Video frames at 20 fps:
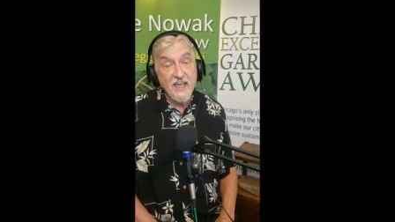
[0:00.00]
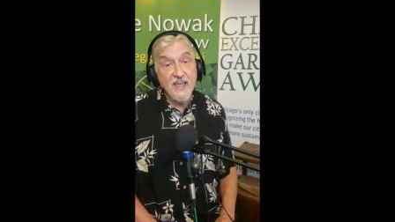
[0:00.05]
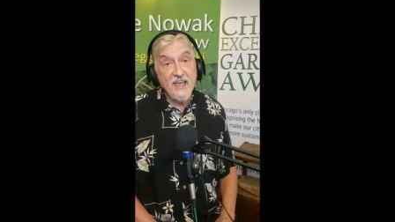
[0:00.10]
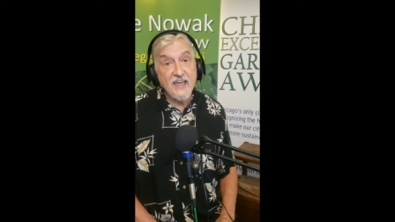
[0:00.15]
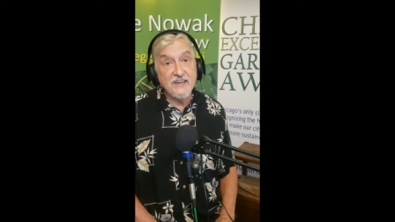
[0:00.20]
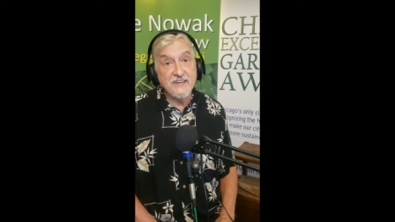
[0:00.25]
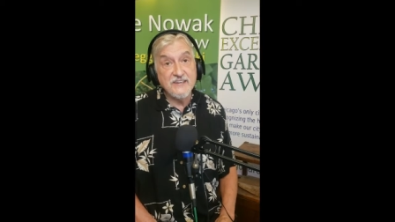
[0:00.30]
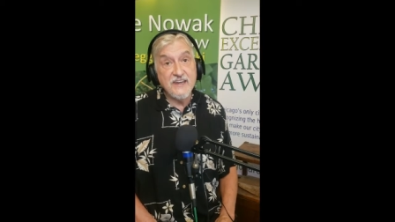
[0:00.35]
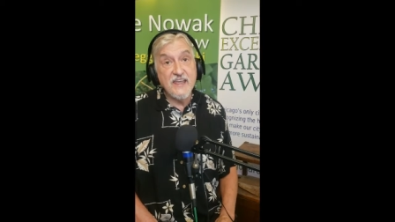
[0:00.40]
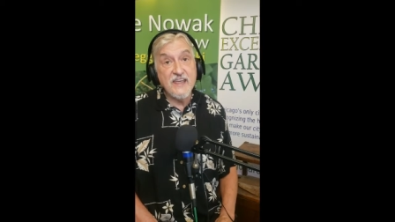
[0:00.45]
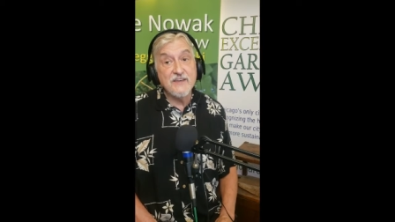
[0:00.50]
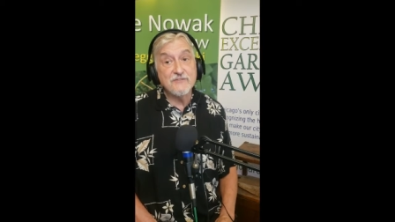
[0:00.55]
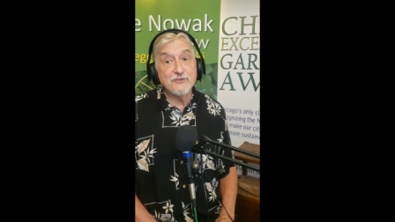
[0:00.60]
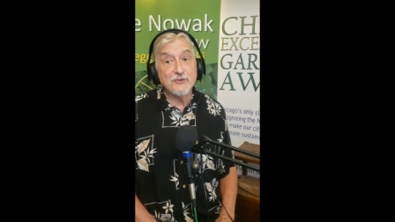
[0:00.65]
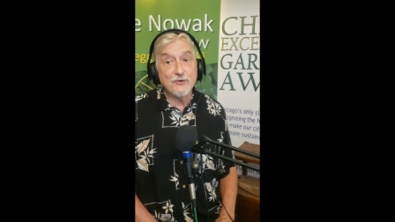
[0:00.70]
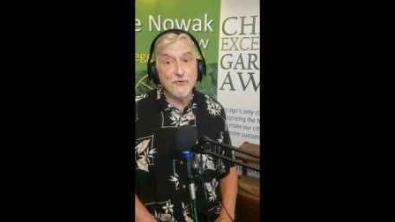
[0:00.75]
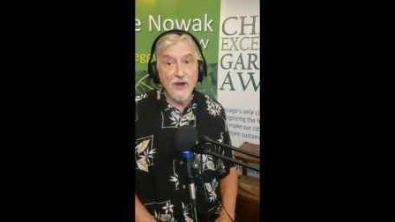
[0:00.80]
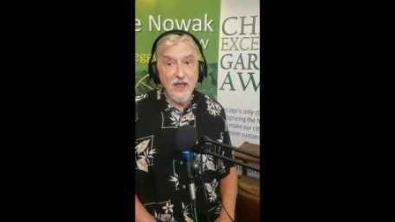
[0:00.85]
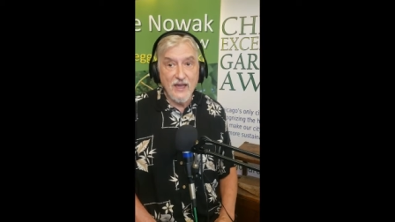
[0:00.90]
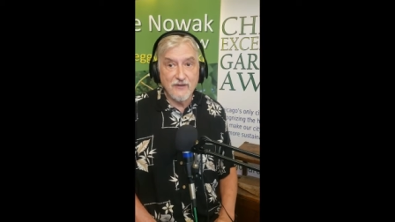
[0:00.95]
and Dave
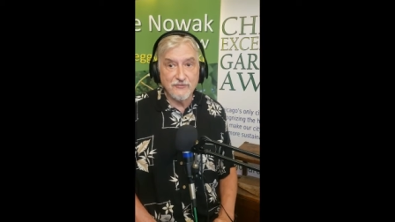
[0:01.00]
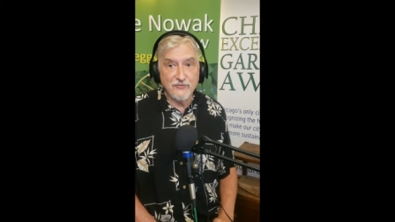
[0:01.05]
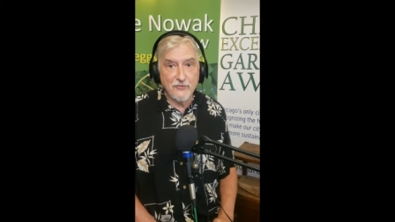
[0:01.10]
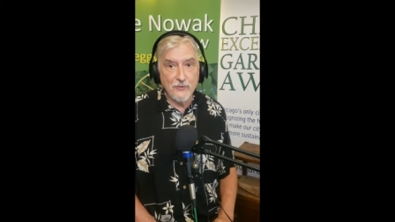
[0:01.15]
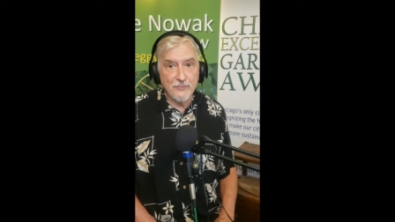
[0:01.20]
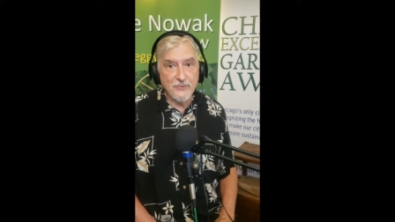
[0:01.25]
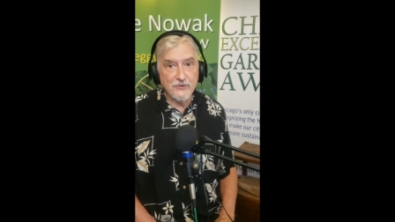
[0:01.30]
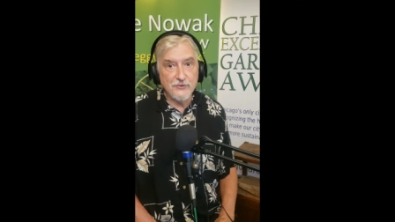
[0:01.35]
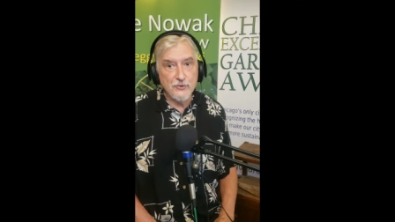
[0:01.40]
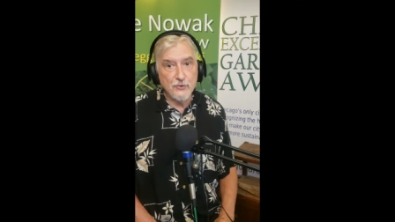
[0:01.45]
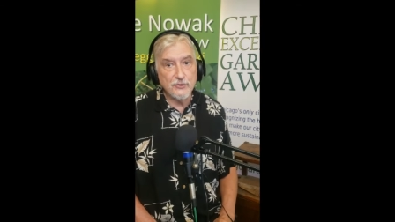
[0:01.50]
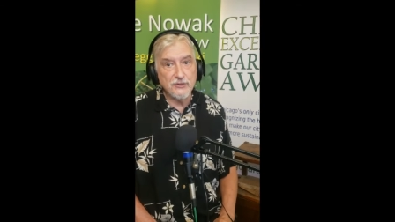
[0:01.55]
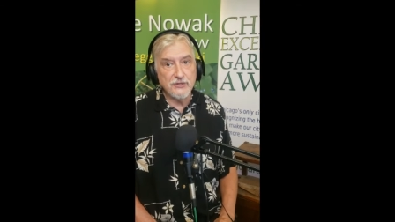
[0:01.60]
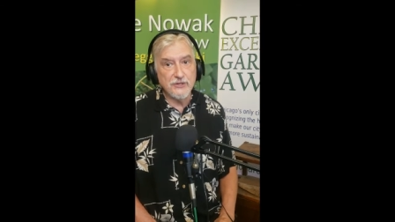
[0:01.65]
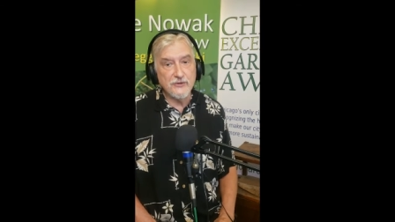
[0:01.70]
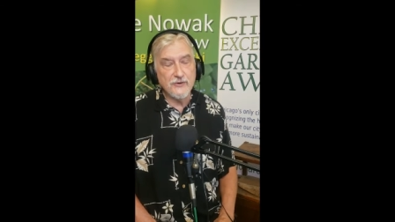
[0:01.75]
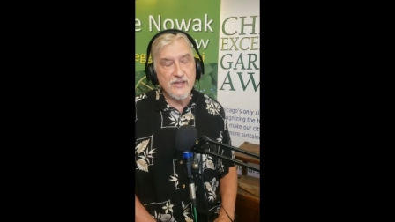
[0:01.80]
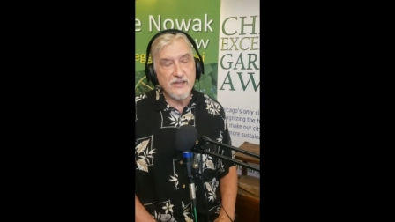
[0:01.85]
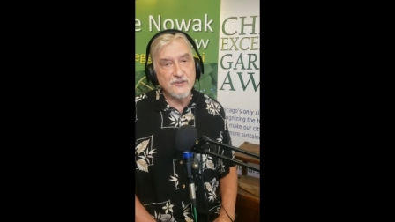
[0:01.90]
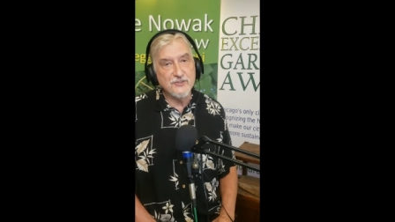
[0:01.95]
Kraft from the
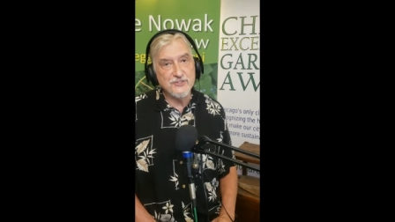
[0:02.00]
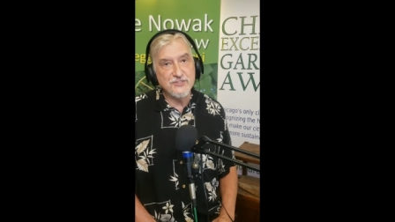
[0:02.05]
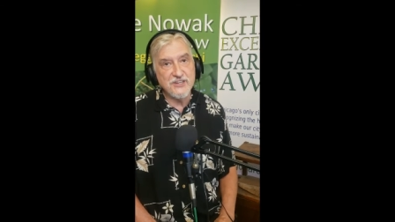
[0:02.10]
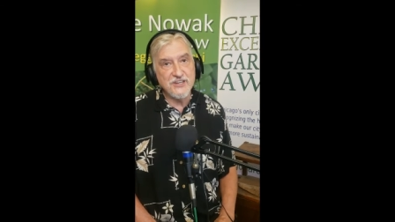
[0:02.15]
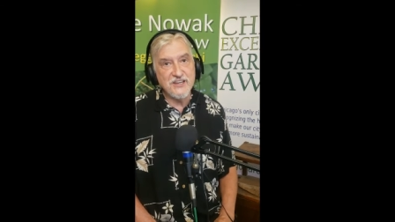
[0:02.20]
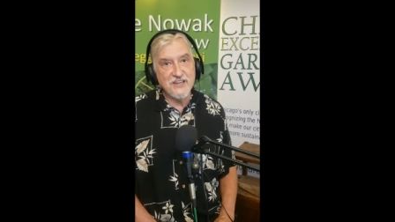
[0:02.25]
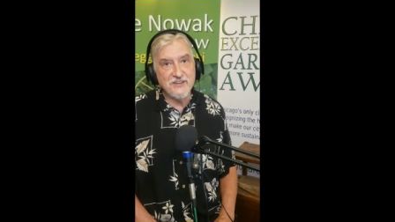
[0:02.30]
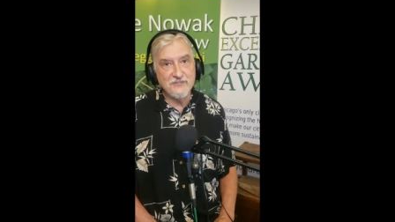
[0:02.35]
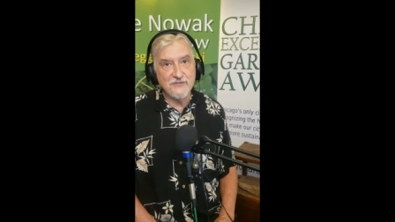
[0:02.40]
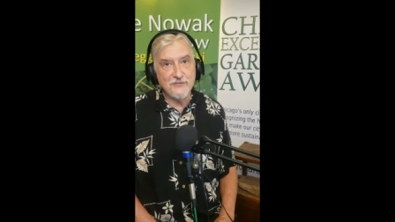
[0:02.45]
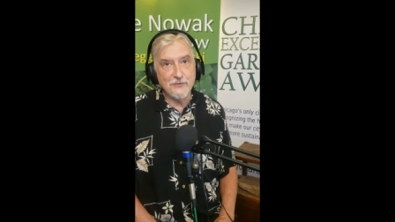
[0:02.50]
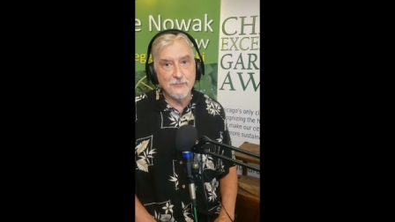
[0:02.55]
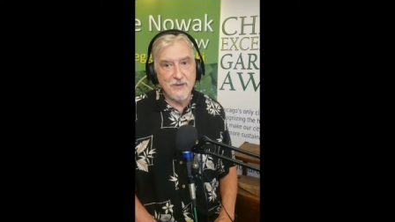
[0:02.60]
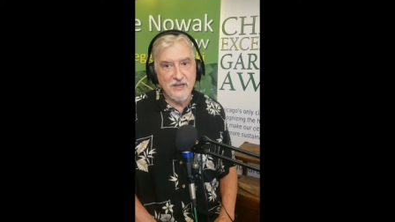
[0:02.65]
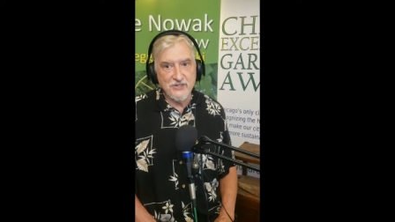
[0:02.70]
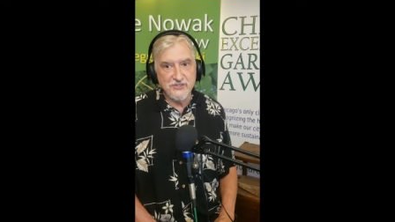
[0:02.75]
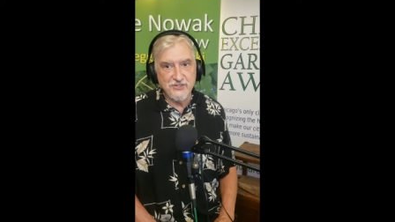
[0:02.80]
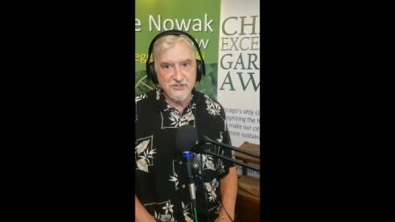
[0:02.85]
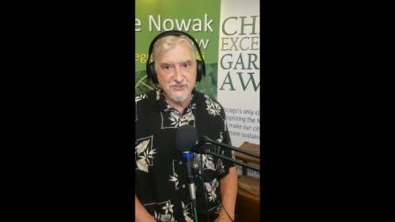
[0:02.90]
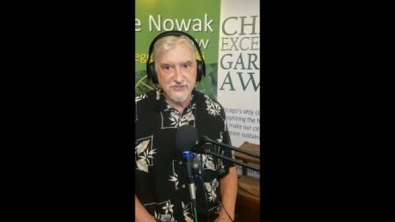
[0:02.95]
Nuclear Energy
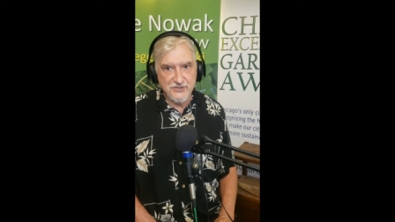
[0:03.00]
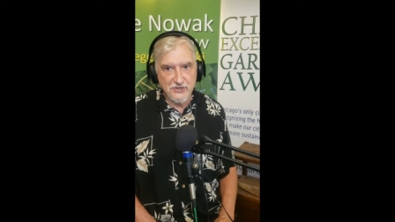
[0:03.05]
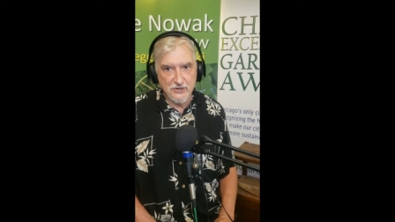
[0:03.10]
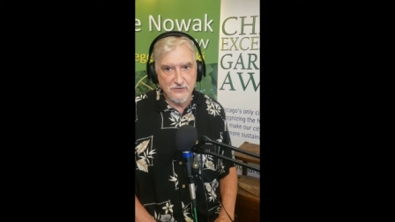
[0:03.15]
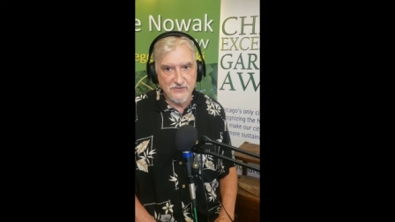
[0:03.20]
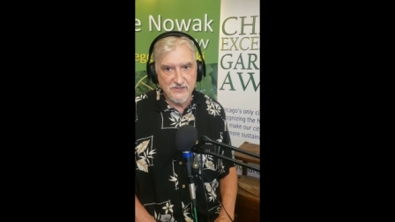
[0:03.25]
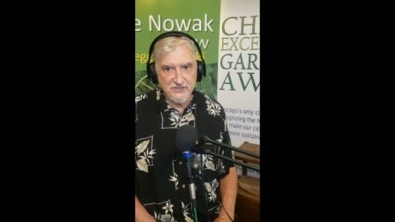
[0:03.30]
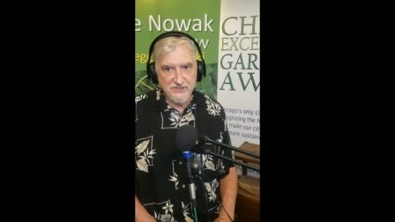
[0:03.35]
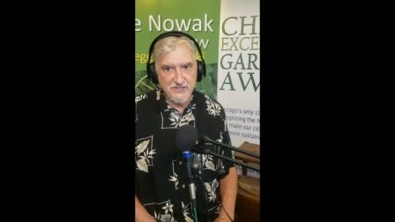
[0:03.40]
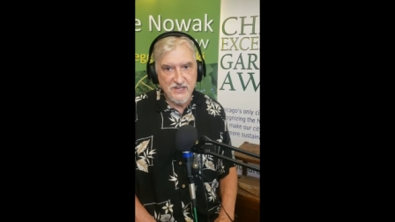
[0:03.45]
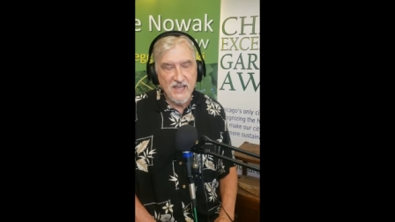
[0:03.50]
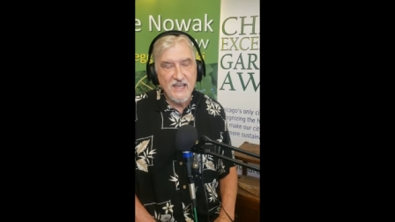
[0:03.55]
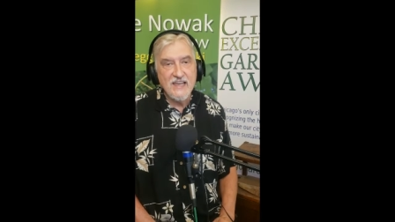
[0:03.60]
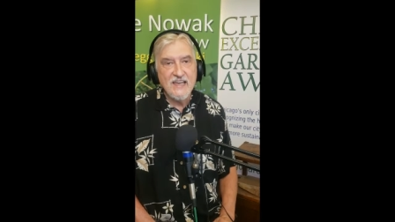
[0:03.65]
Information Service.